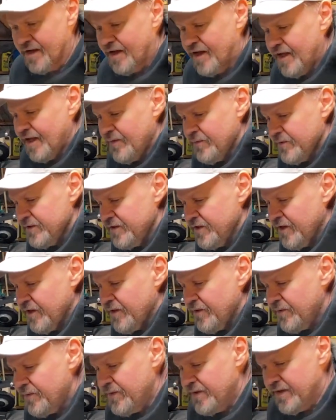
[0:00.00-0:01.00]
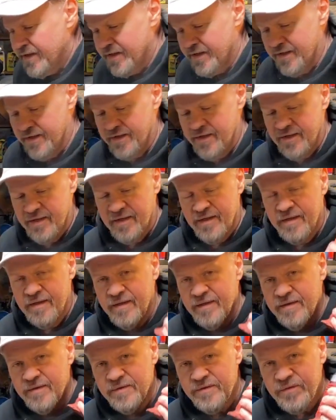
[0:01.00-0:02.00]
I would go
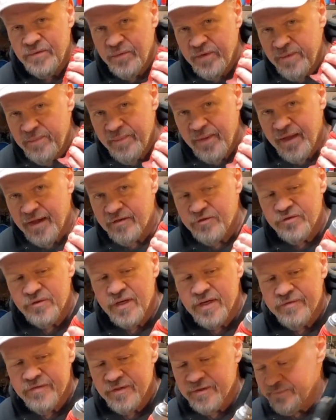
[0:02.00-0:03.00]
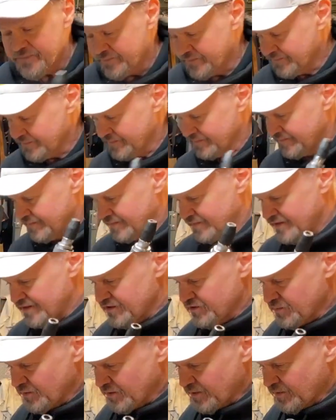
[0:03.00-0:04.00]
to an impact driver. These
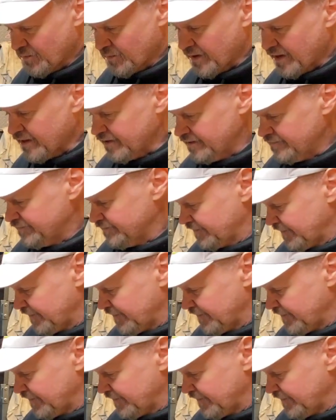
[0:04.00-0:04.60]
work well.